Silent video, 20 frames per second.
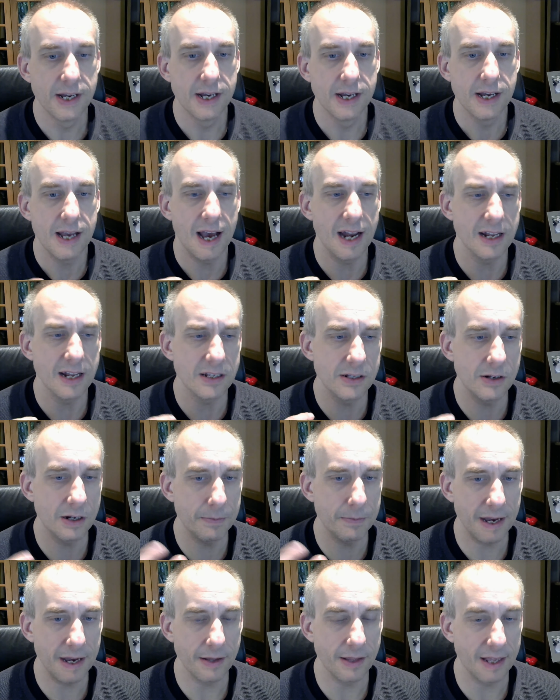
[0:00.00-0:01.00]
and it's not
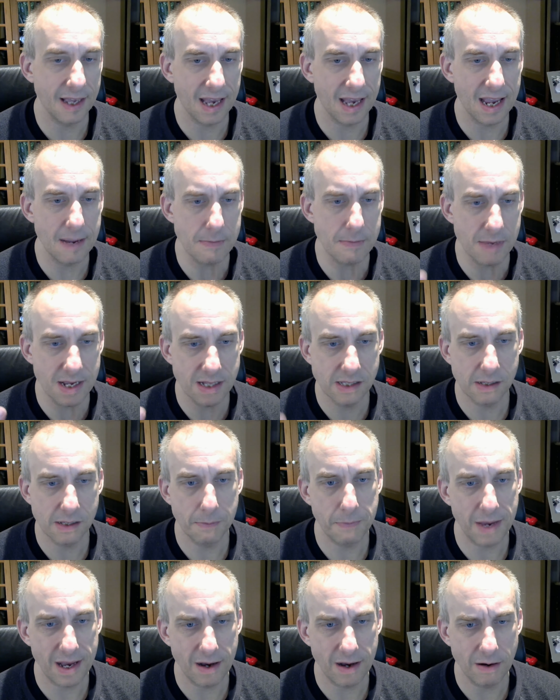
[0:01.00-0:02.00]
about the game. It's
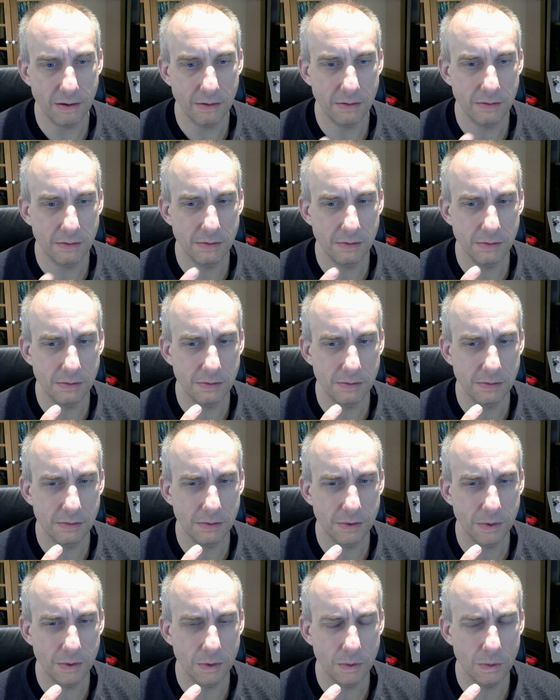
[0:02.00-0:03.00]
about
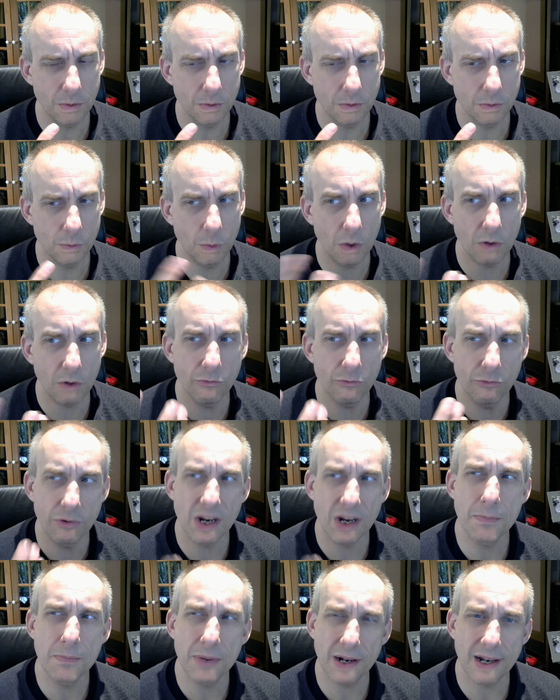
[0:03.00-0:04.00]
what
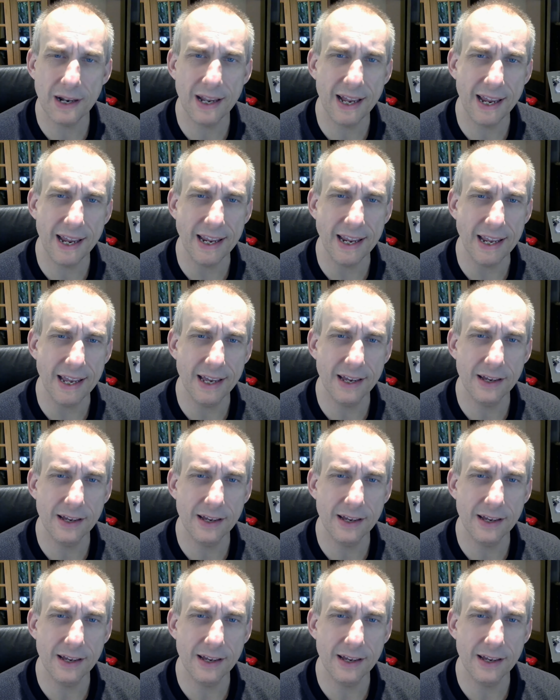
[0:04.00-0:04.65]
replaying it